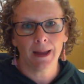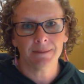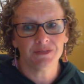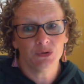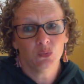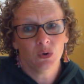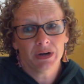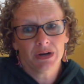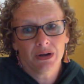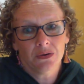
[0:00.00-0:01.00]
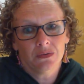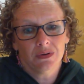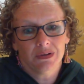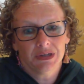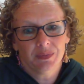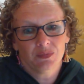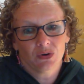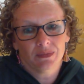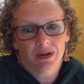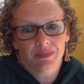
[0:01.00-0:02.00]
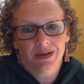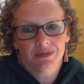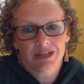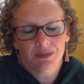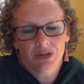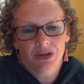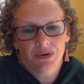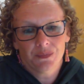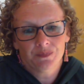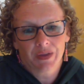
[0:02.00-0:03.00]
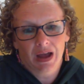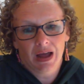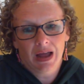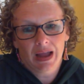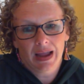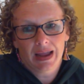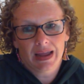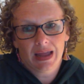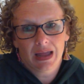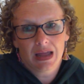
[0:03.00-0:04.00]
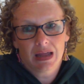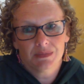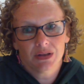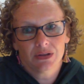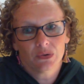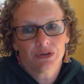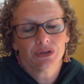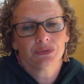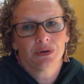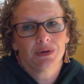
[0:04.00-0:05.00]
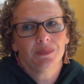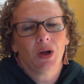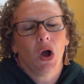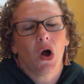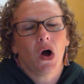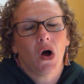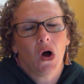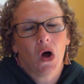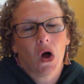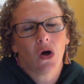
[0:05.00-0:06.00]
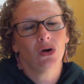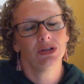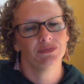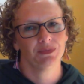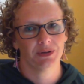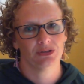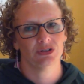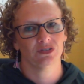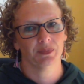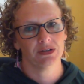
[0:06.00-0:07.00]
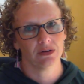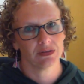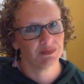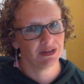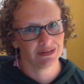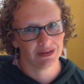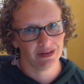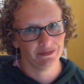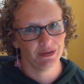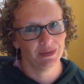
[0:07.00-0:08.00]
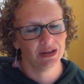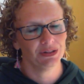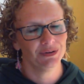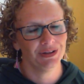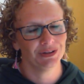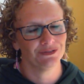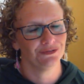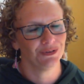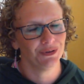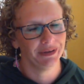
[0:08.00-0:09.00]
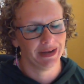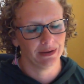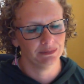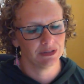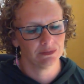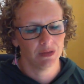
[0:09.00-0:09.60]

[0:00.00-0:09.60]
If you want to know a little bit more about me, down below, I am going to throw up all of the pictures of my dogs because I love them, including their full names.